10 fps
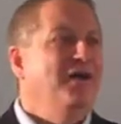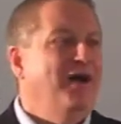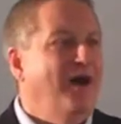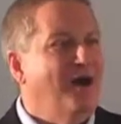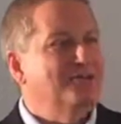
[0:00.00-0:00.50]

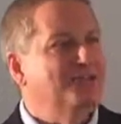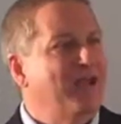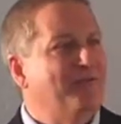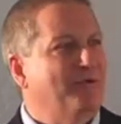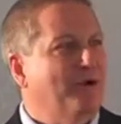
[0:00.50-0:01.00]
uh, our
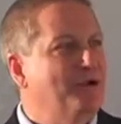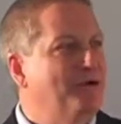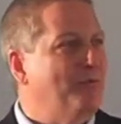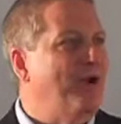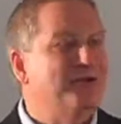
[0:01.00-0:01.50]
state for a
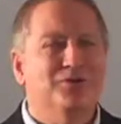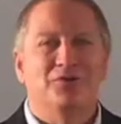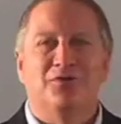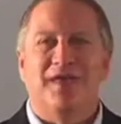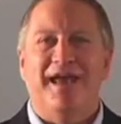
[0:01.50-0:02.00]
brand new
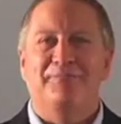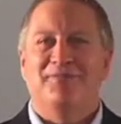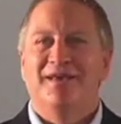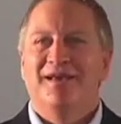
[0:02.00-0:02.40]
youth camp,